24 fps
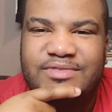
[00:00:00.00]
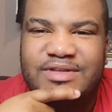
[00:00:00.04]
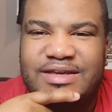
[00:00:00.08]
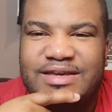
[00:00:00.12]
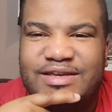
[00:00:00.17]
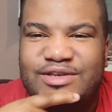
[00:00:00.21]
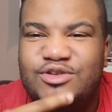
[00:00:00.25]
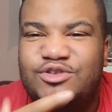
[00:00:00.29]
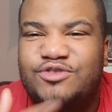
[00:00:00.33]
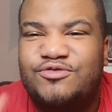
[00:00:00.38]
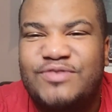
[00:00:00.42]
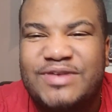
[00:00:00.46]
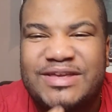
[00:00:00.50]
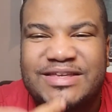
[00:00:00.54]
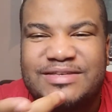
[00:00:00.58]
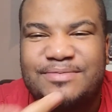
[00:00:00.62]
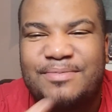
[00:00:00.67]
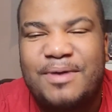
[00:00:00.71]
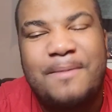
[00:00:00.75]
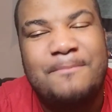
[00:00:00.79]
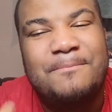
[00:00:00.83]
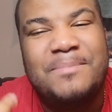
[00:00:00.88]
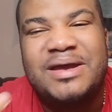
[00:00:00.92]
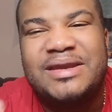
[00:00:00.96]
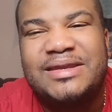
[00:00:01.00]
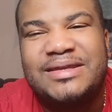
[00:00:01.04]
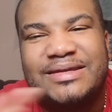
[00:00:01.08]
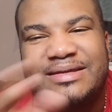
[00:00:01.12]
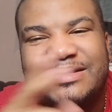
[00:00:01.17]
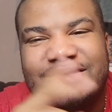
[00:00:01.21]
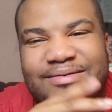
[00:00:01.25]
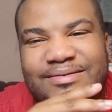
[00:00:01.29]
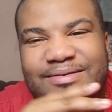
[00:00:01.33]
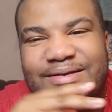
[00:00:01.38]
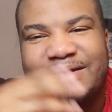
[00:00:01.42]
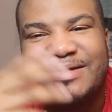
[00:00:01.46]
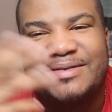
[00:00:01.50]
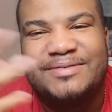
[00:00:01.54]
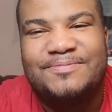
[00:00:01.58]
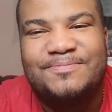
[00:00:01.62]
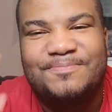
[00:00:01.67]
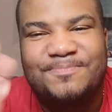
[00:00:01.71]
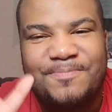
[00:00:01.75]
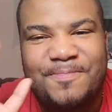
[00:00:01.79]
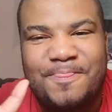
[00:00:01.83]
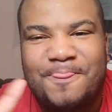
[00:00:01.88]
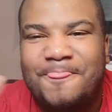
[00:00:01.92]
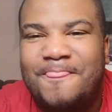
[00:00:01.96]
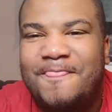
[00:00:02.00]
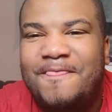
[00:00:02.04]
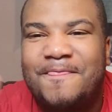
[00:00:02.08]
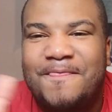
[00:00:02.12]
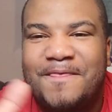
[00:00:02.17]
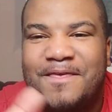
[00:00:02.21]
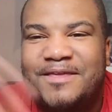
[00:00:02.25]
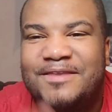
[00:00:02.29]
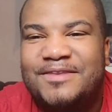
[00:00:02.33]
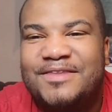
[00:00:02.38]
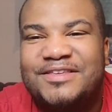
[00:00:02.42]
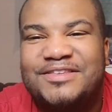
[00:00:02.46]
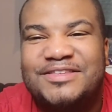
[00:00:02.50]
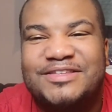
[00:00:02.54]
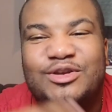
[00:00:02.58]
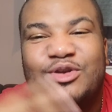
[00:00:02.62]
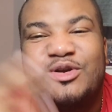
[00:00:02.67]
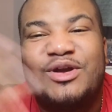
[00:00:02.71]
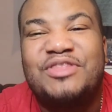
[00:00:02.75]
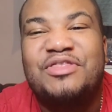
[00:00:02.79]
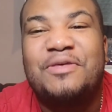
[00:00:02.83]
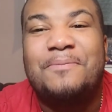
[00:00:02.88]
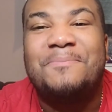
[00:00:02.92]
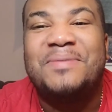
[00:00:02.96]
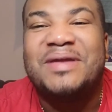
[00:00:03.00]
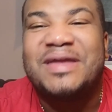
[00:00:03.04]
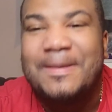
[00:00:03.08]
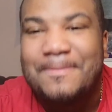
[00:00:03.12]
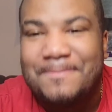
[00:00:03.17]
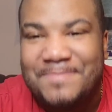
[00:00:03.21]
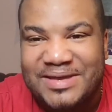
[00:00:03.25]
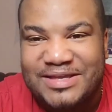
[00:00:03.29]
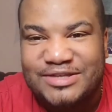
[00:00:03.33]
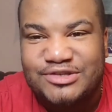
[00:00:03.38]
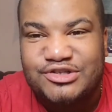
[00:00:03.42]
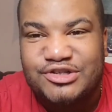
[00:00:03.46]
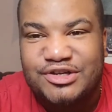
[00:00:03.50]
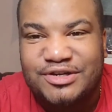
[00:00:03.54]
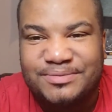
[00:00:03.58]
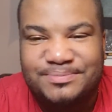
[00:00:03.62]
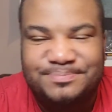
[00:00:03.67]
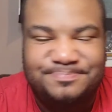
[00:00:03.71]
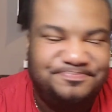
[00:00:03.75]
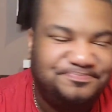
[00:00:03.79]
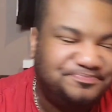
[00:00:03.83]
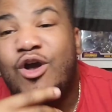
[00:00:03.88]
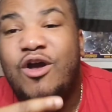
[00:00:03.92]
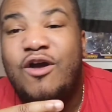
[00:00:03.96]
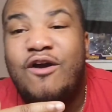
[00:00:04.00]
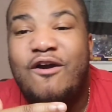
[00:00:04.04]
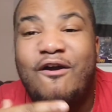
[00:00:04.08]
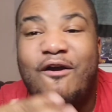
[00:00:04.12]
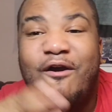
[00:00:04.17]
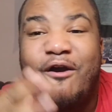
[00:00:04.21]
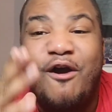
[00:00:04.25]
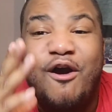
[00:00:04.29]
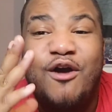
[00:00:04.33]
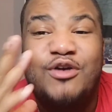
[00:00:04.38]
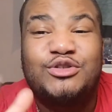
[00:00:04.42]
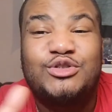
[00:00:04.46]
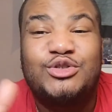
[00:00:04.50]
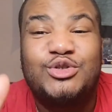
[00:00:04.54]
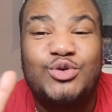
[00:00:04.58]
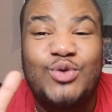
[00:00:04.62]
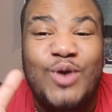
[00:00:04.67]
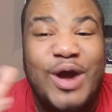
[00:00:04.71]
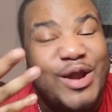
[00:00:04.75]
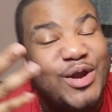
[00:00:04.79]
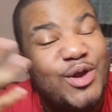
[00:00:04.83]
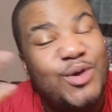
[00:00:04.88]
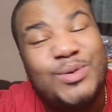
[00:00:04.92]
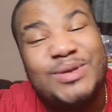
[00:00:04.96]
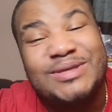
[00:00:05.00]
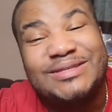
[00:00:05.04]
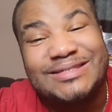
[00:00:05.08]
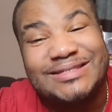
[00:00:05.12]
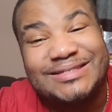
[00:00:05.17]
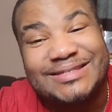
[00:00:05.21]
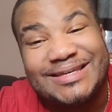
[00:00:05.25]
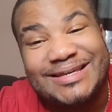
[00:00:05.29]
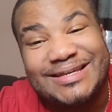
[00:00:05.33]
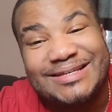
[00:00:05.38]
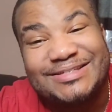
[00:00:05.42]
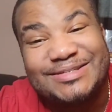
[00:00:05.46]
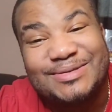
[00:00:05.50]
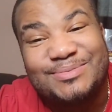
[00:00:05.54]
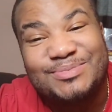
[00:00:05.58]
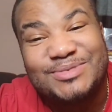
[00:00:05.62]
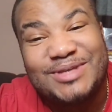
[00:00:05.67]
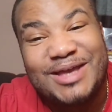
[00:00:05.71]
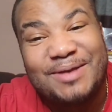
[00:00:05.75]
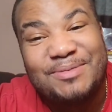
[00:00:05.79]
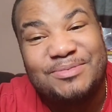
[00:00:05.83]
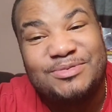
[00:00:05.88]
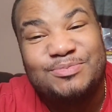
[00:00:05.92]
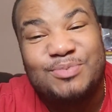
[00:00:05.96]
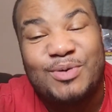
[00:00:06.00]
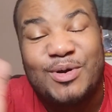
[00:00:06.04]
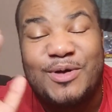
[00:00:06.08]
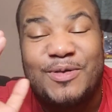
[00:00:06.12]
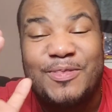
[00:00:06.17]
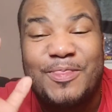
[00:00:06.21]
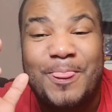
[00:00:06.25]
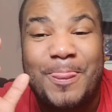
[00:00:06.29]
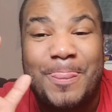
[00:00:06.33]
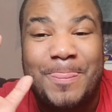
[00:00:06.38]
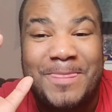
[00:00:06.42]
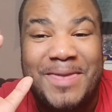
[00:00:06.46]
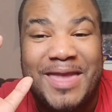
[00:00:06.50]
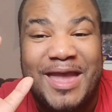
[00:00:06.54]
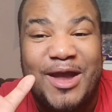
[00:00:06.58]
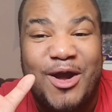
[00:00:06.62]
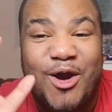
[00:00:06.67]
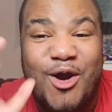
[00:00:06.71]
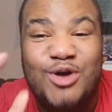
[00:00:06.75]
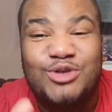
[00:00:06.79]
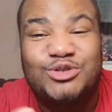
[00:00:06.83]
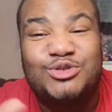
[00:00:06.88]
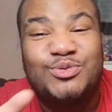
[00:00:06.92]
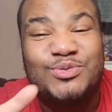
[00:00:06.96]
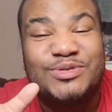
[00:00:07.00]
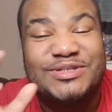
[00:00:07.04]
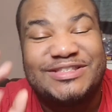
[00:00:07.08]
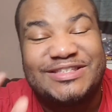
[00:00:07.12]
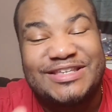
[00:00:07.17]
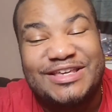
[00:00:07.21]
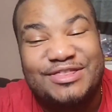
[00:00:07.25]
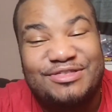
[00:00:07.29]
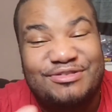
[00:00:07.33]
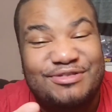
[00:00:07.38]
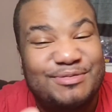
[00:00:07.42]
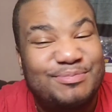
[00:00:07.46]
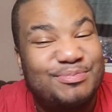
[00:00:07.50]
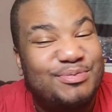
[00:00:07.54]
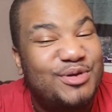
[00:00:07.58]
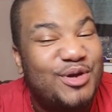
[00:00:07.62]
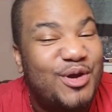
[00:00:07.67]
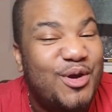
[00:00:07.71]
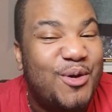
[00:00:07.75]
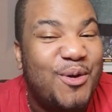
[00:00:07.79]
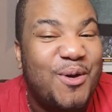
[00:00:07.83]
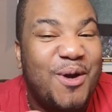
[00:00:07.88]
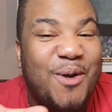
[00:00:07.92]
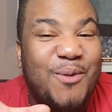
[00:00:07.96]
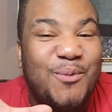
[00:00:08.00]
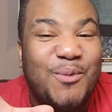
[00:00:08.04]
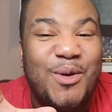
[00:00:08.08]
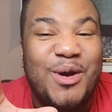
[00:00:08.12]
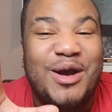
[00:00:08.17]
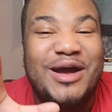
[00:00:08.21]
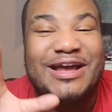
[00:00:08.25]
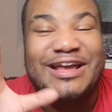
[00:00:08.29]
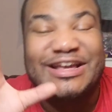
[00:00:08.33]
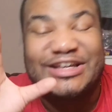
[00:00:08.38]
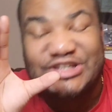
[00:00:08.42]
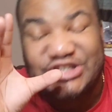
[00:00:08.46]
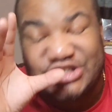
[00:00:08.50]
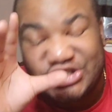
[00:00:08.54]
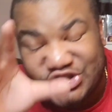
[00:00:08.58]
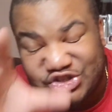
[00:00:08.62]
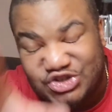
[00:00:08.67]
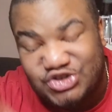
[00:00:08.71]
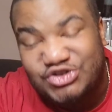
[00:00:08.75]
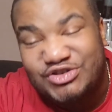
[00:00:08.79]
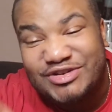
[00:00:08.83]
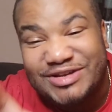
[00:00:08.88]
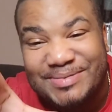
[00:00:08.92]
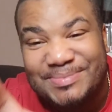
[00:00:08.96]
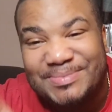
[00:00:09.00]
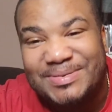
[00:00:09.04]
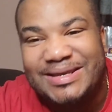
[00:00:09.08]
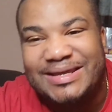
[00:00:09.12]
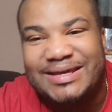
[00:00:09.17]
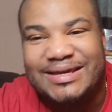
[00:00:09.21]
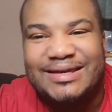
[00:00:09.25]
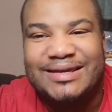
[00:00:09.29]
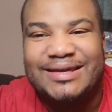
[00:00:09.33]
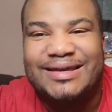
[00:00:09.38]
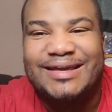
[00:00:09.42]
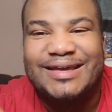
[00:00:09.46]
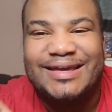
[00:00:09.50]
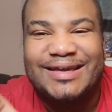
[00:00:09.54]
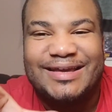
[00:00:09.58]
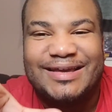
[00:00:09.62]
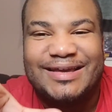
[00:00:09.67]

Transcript: He just thinks about money and doesn't look at the bigger picture. R two, I know he's a dick sometimes, but yeah, R two and C three P O were extremely